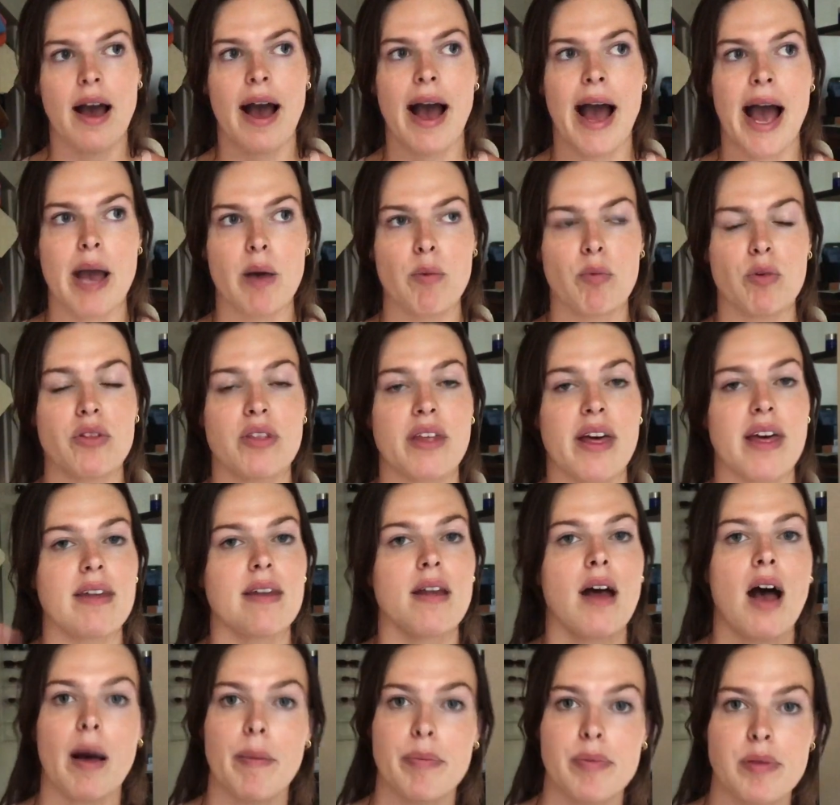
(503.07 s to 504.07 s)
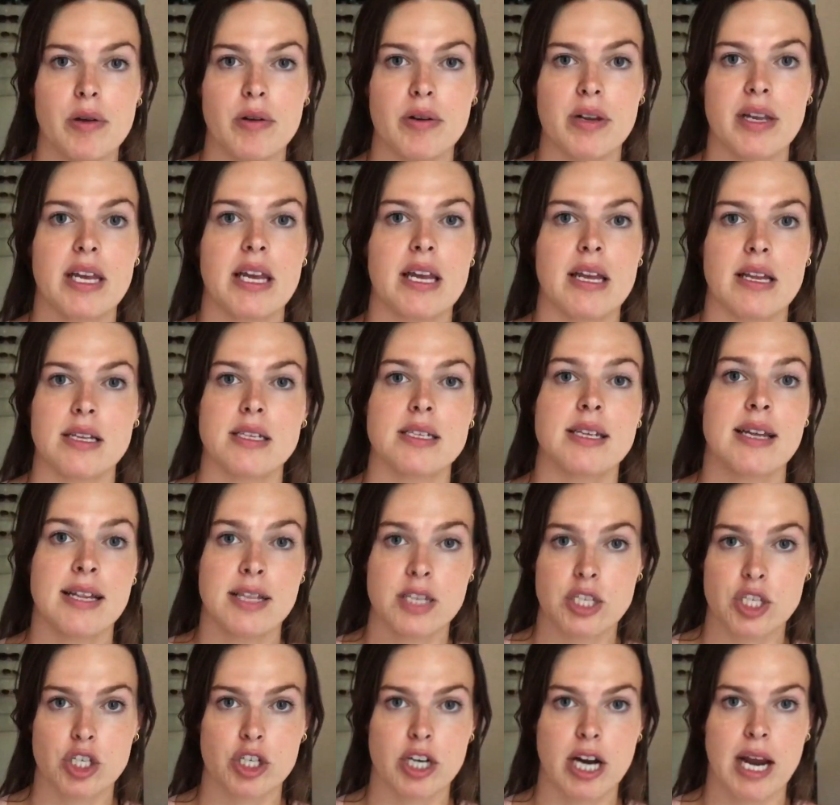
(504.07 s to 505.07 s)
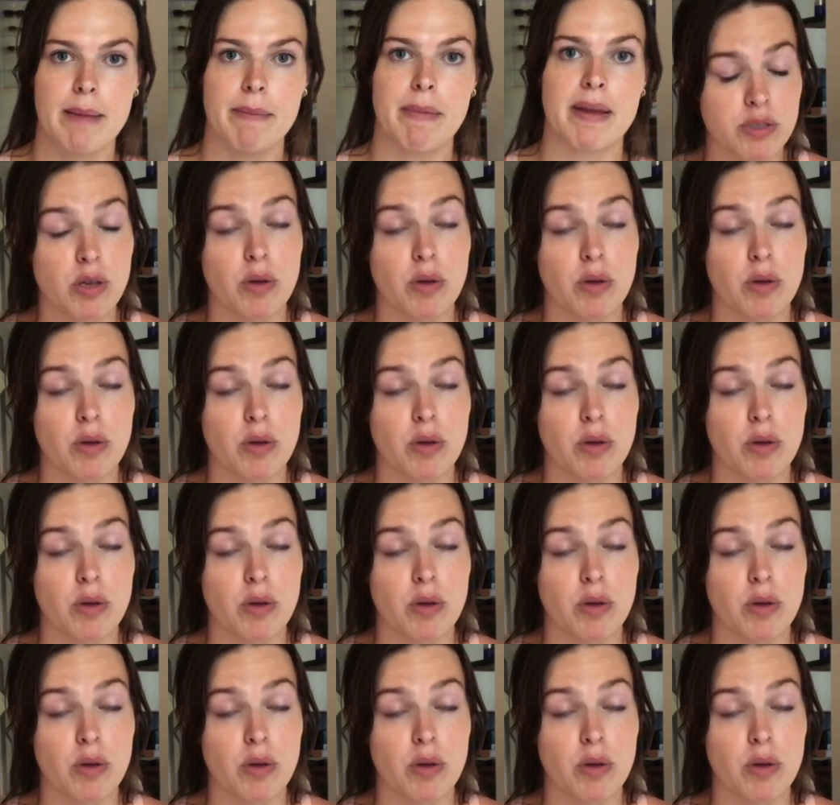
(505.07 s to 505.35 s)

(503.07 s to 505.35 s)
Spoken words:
I will then upload it into Instagram.